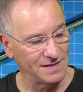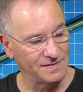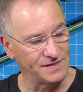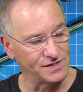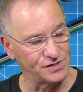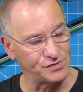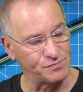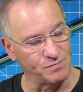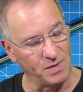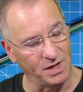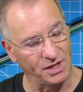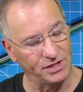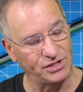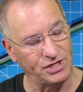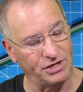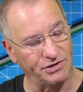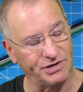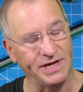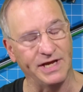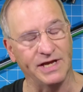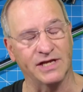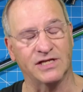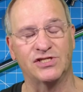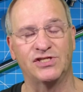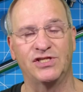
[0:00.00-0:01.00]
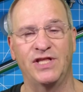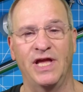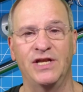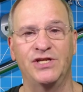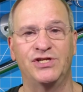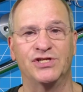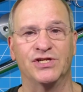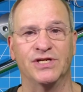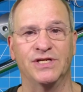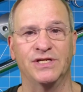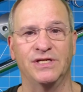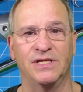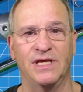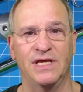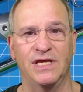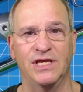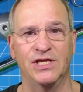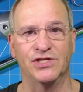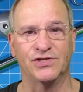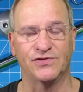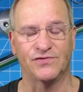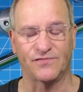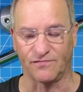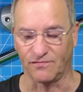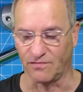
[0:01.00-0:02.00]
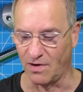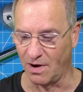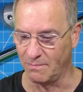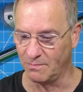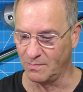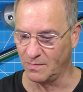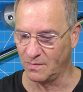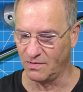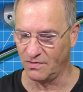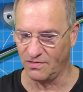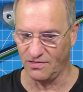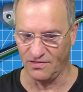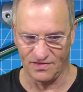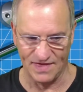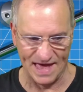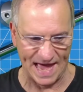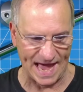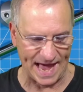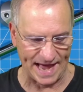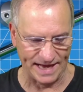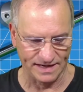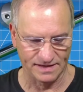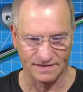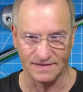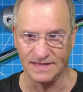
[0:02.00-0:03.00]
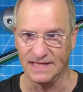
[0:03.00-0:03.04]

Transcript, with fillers: This military extension is from that.